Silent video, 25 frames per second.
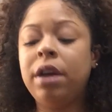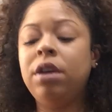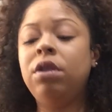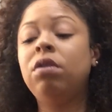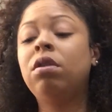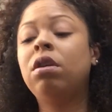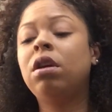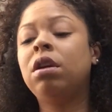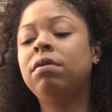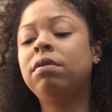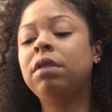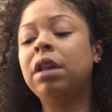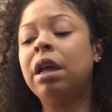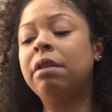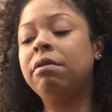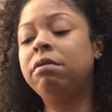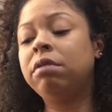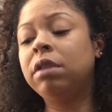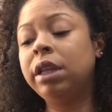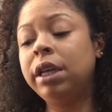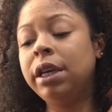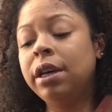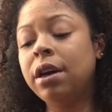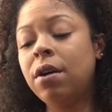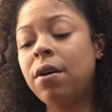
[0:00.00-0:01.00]
You could have left
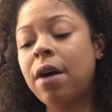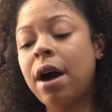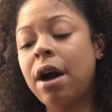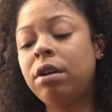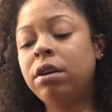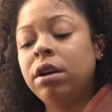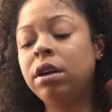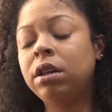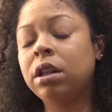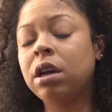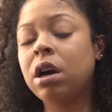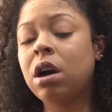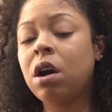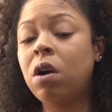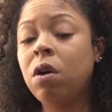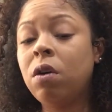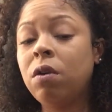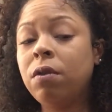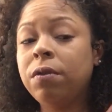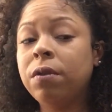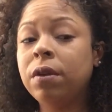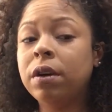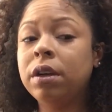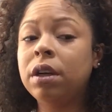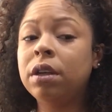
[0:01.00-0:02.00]
Leo out in the
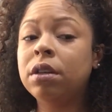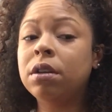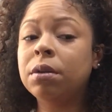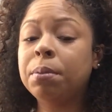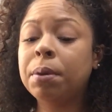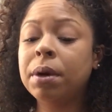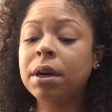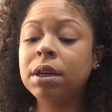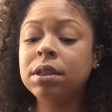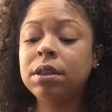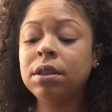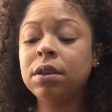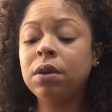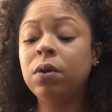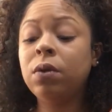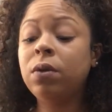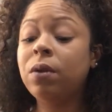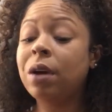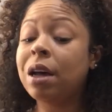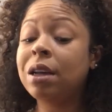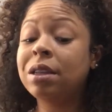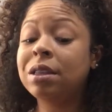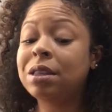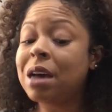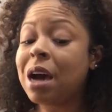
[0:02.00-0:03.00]
cold for another person who
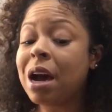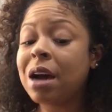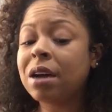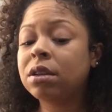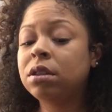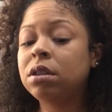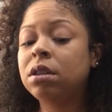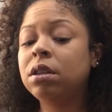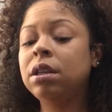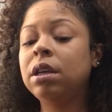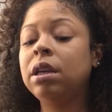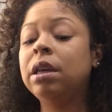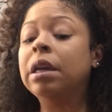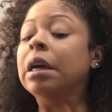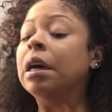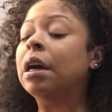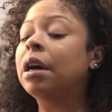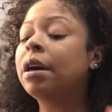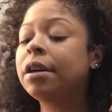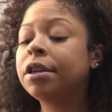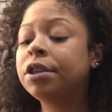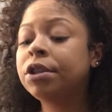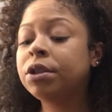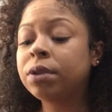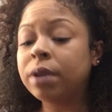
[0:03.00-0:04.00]
is actually
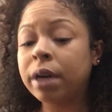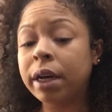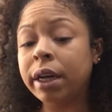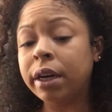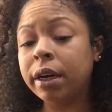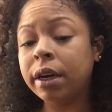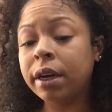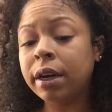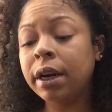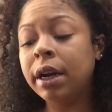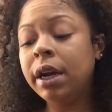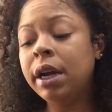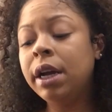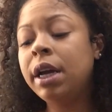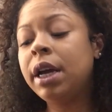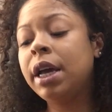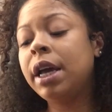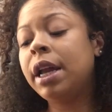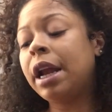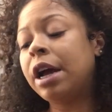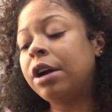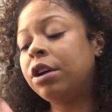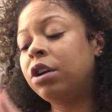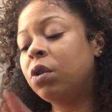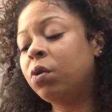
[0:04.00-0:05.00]
a traitor,
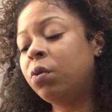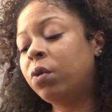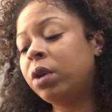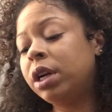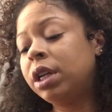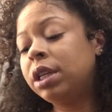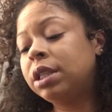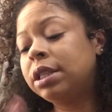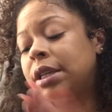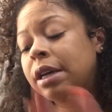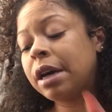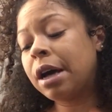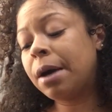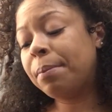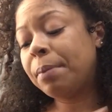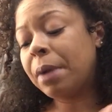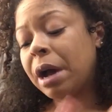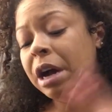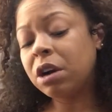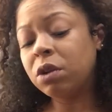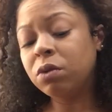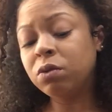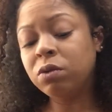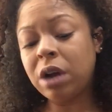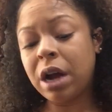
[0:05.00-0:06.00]
and now you're wanting to come
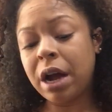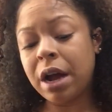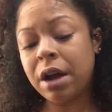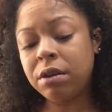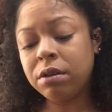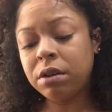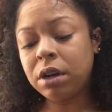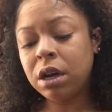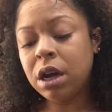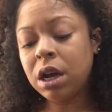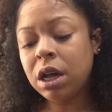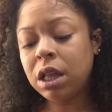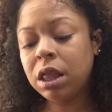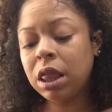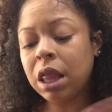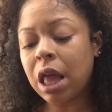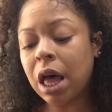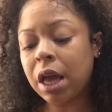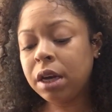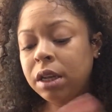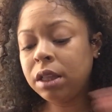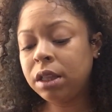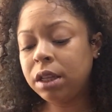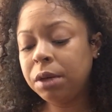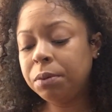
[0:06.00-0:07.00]
back around. A
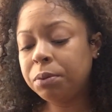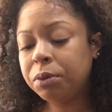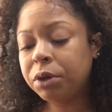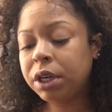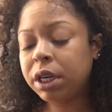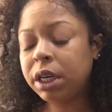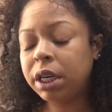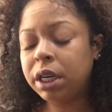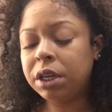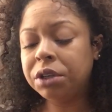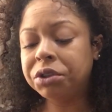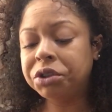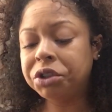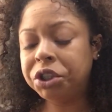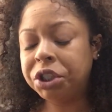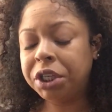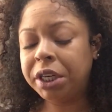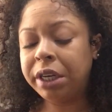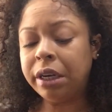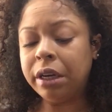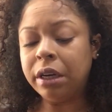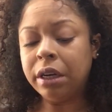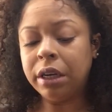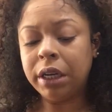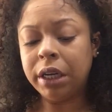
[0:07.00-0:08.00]
lot of Libra
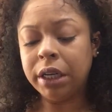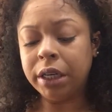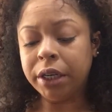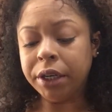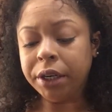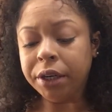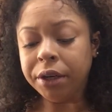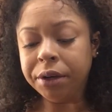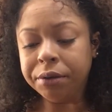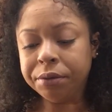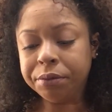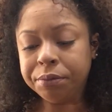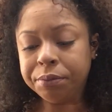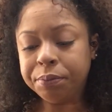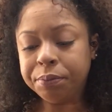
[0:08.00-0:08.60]
energy here.